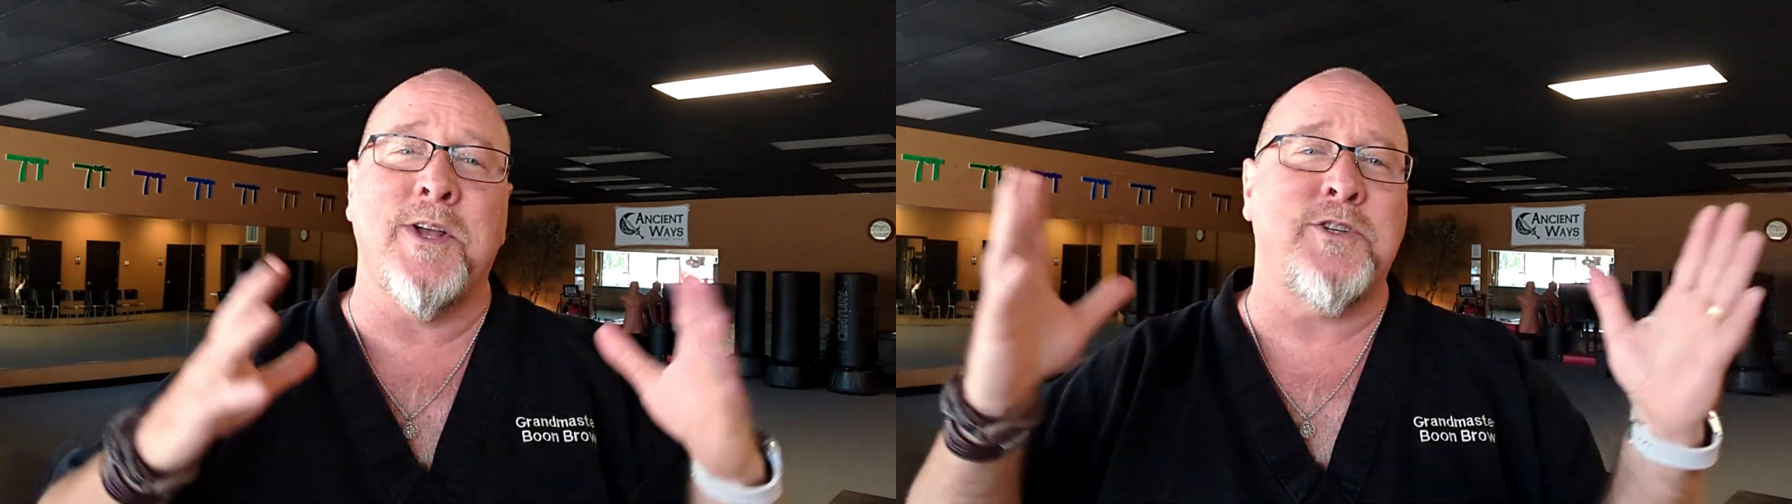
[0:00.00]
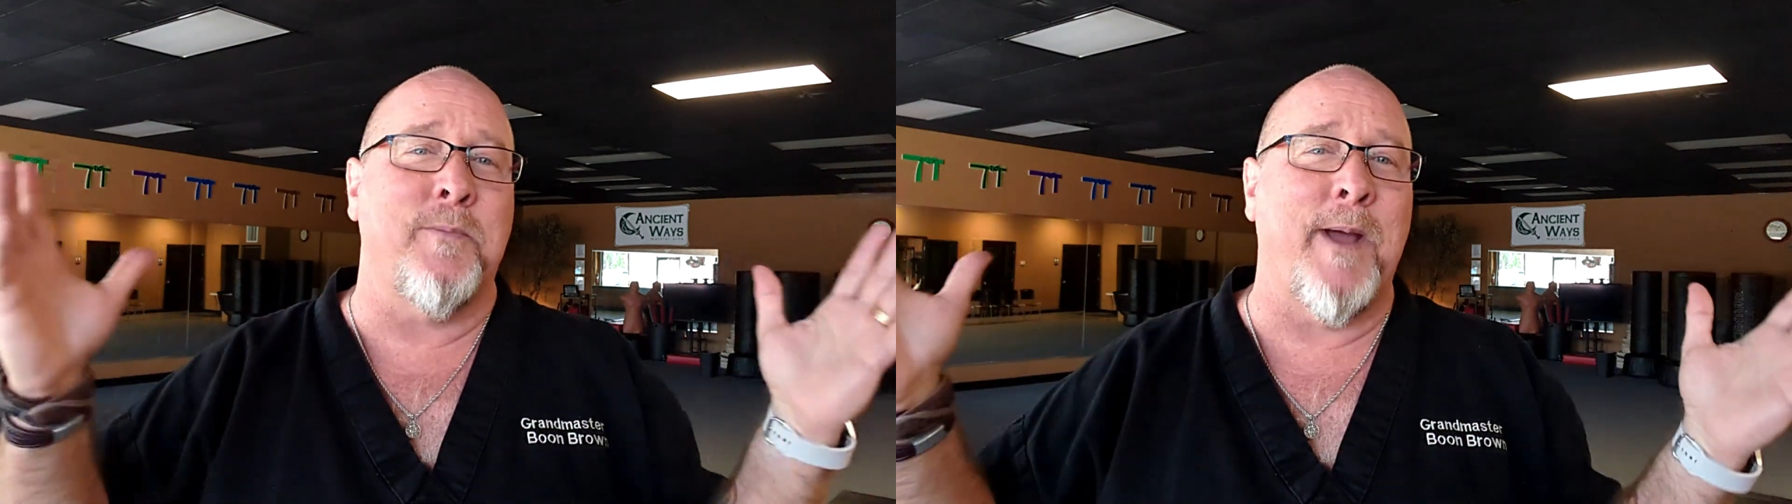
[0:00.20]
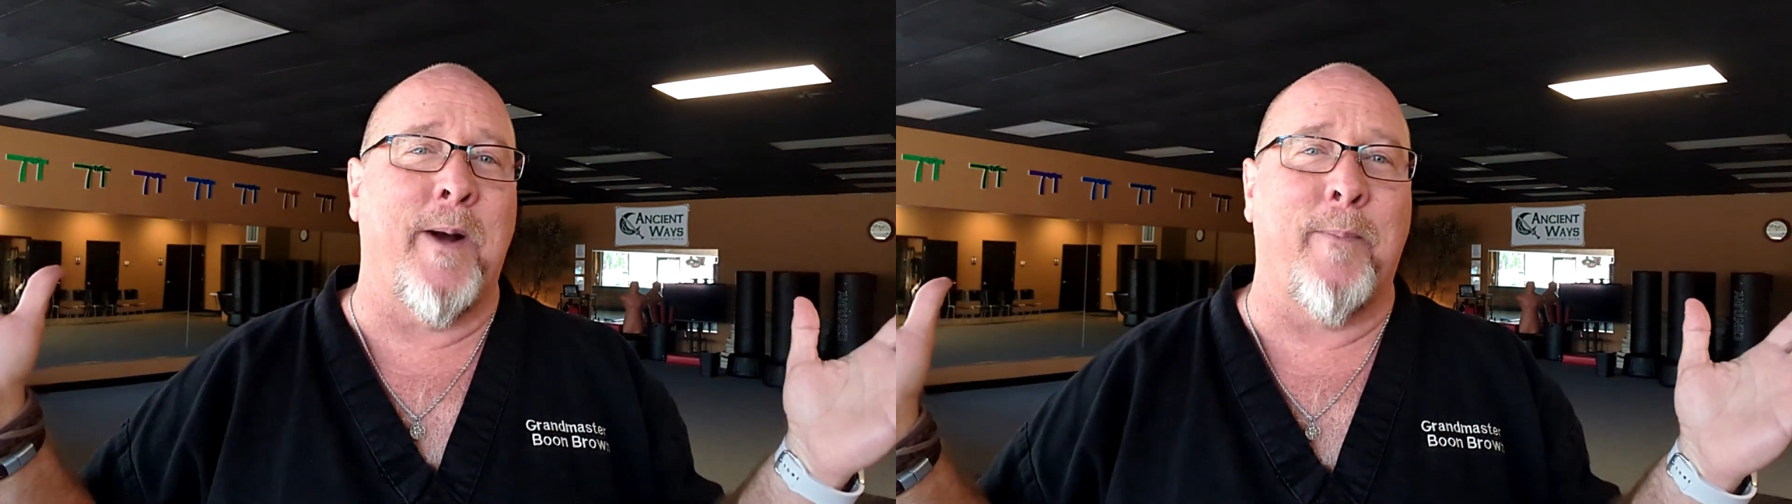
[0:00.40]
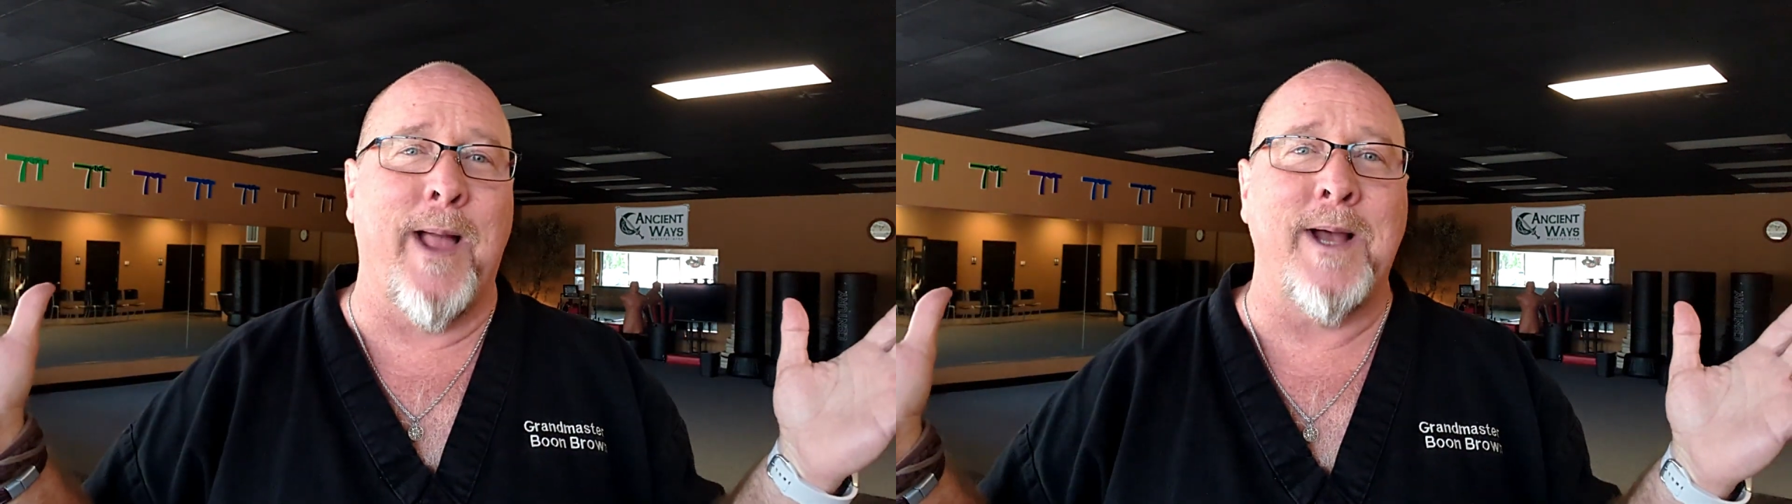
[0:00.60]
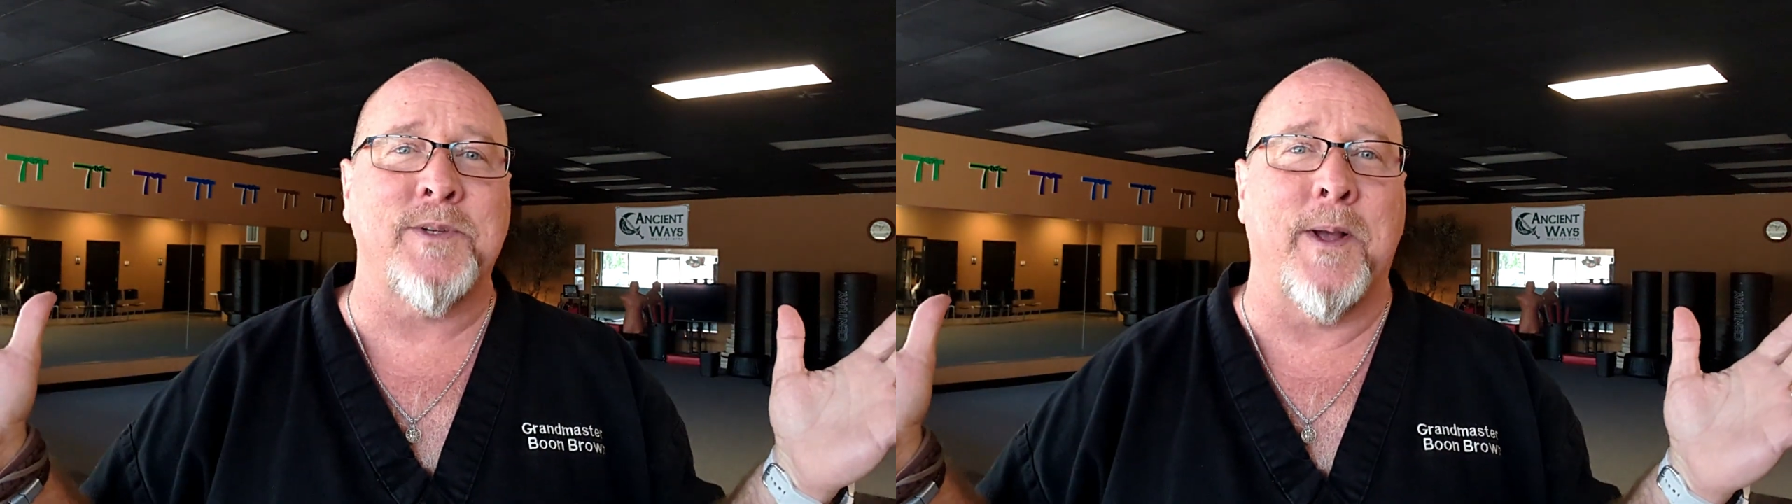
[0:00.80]
such a better
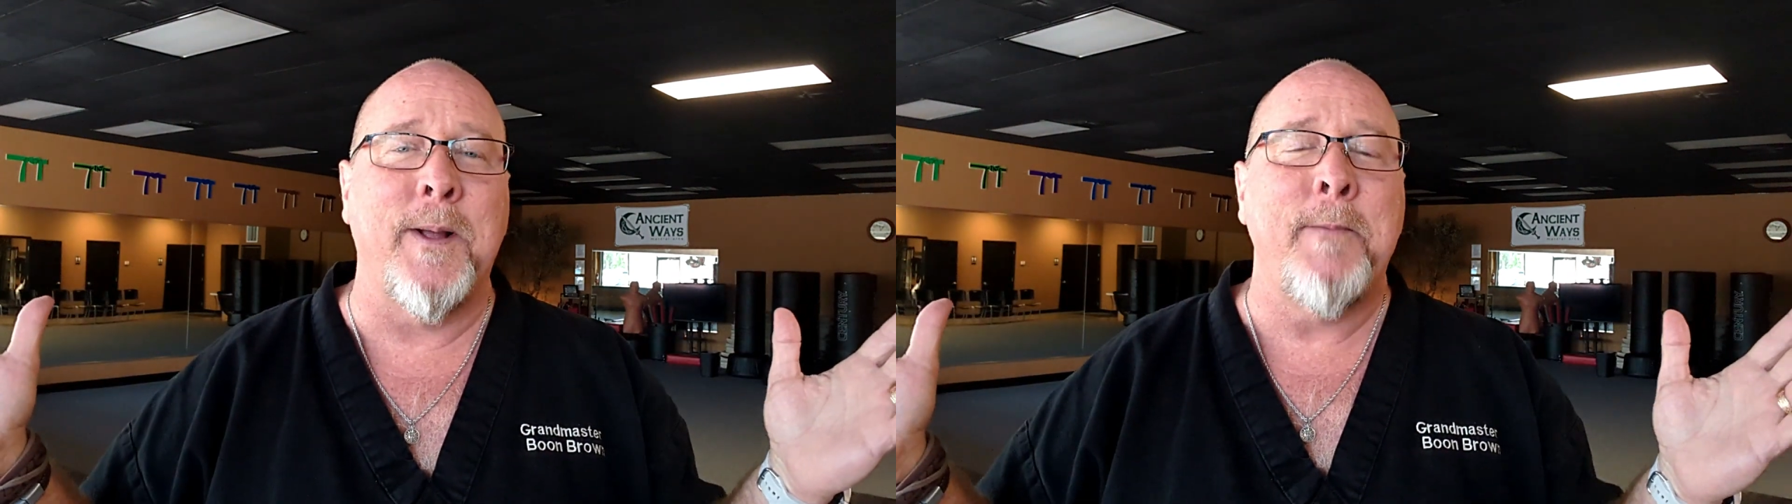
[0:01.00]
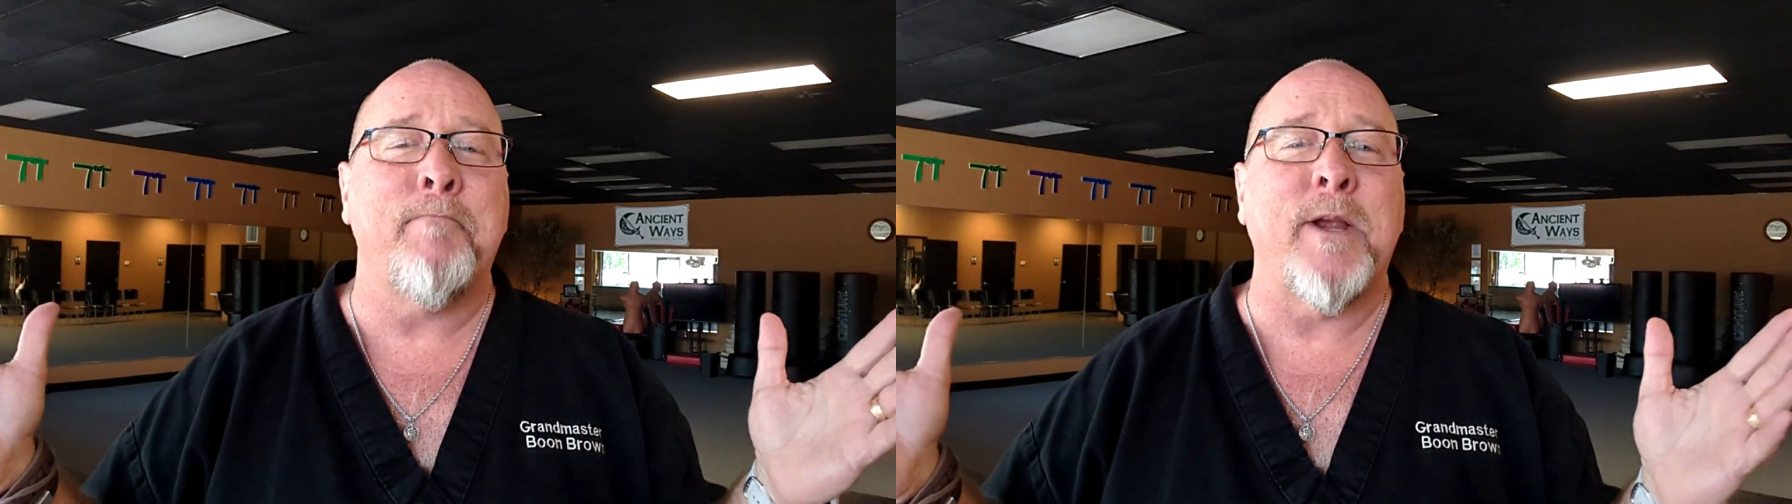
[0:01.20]
plaza.